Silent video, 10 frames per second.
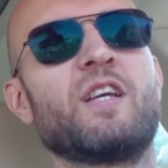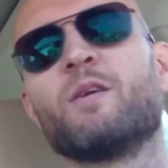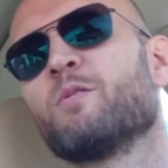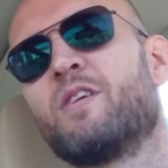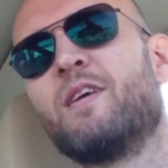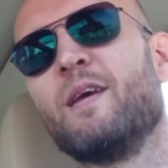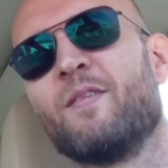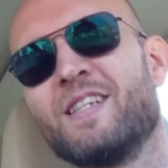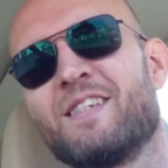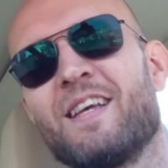He was
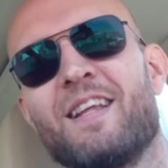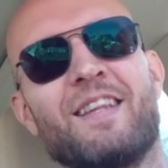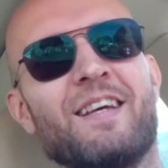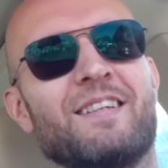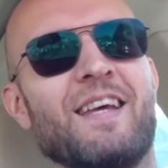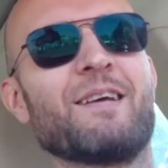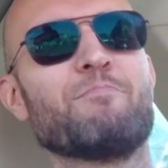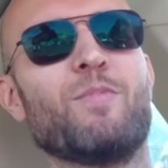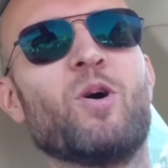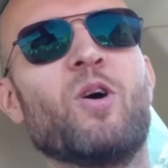even saying that take
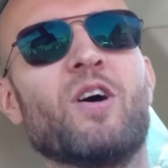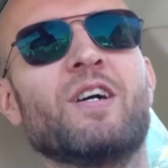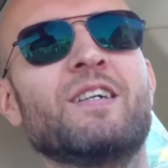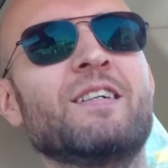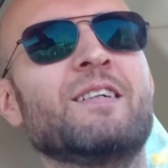more,